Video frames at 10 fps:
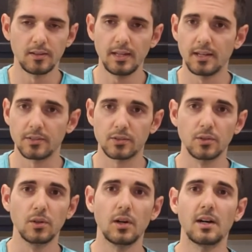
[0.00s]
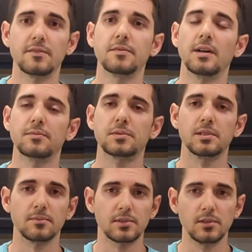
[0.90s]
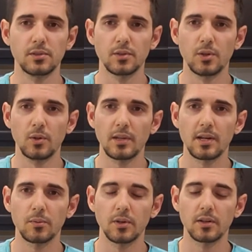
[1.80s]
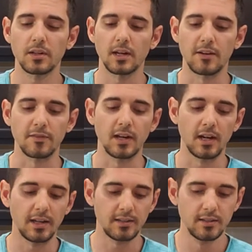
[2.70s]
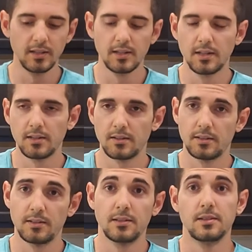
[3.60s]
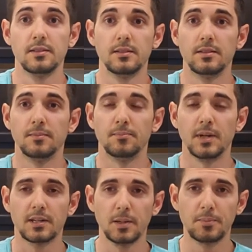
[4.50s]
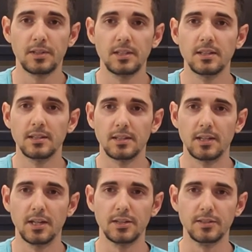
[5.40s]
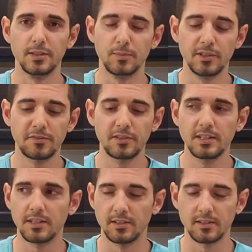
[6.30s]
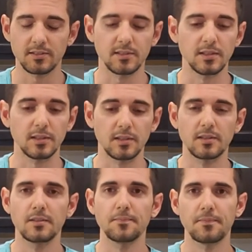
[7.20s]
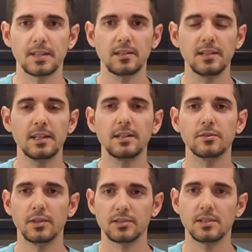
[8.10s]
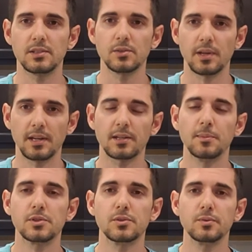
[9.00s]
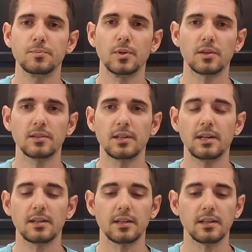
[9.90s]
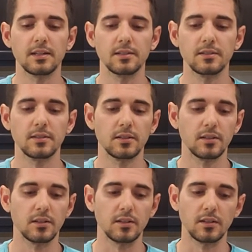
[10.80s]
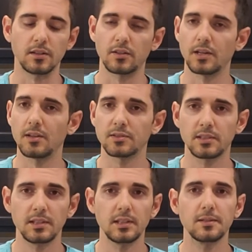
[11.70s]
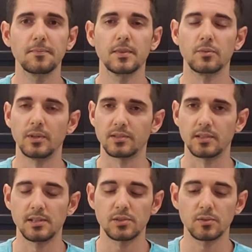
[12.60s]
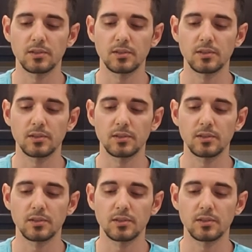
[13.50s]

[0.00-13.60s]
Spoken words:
yeah, so I'm still doing a whole lot of work. I've got my company, Debris Free, that does the cleaning, residential and commercial parking lot, and grounds cleaning, residential